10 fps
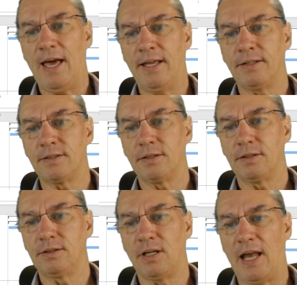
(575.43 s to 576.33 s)
and
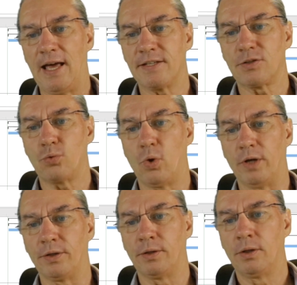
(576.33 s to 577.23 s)
the last
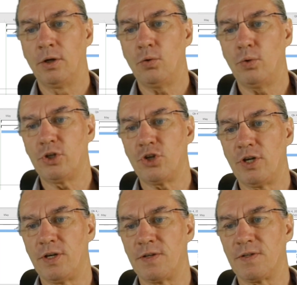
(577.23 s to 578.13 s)
one,
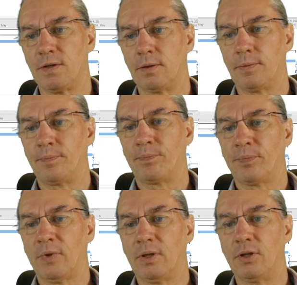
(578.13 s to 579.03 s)
which is
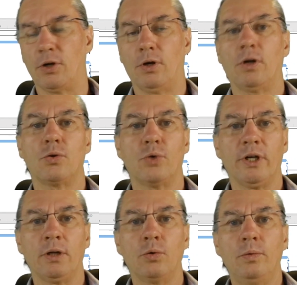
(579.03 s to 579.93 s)
the
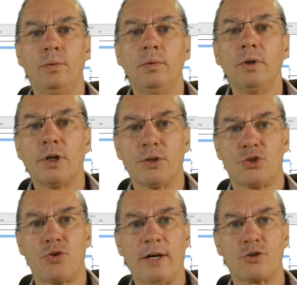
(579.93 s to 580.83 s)
real
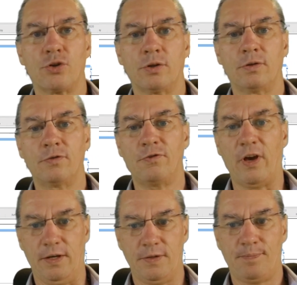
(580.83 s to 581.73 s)
construction
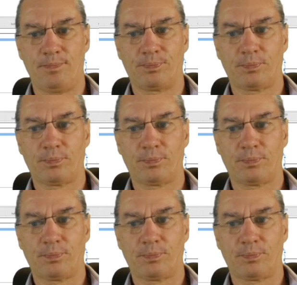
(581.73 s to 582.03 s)
phase.